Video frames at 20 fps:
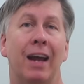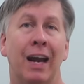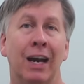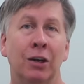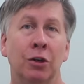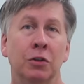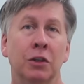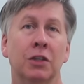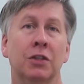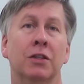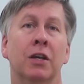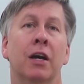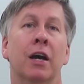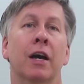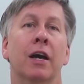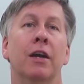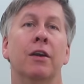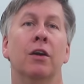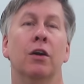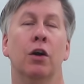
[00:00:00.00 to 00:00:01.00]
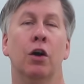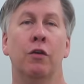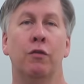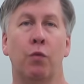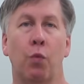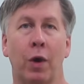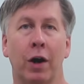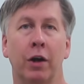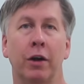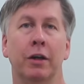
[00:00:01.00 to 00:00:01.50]
err on the side
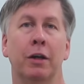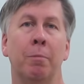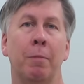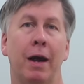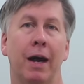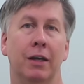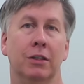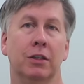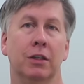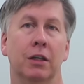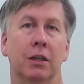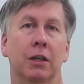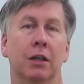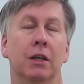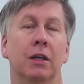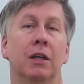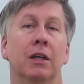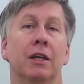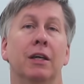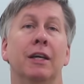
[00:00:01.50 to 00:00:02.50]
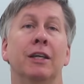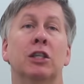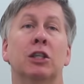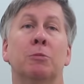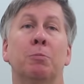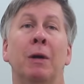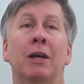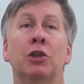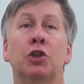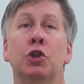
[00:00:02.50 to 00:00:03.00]
of wearing a mask,
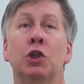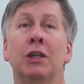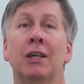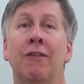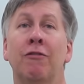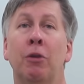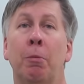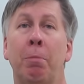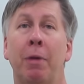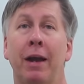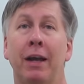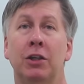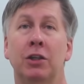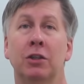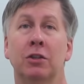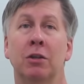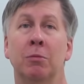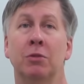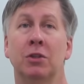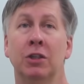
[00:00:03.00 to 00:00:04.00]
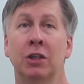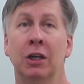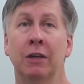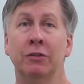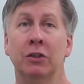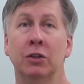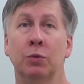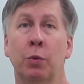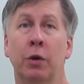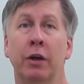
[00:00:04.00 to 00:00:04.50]
especially if the patient
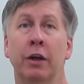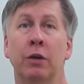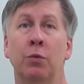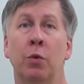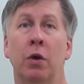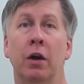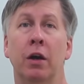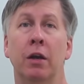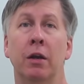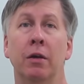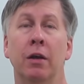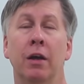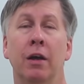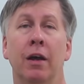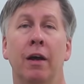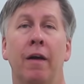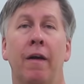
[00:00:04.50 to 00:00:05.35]
themselves is wearing one,